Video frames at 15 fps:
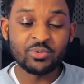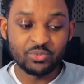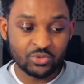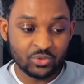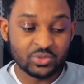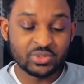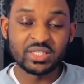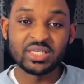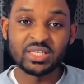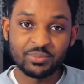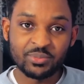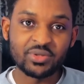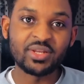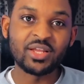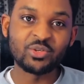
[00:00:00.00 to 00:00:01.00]
you will use an
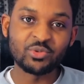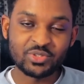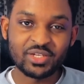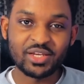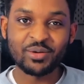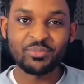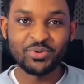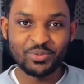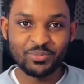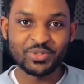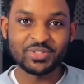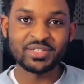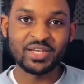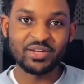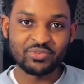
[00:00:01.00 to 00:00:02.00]
email that you check pretty
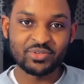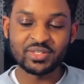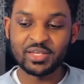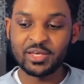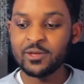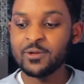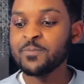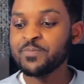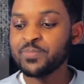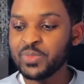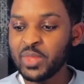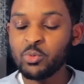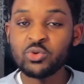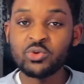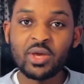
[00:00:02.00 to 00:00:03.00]
much every day.
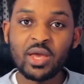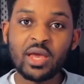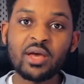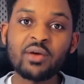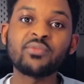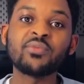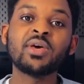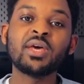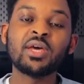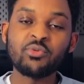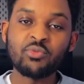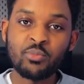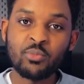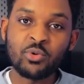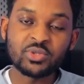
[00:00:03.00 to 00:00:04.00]
That way you have
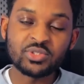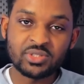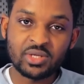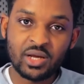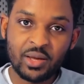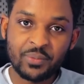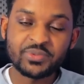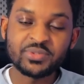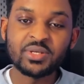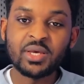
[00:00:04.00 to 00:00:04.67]
remote jobs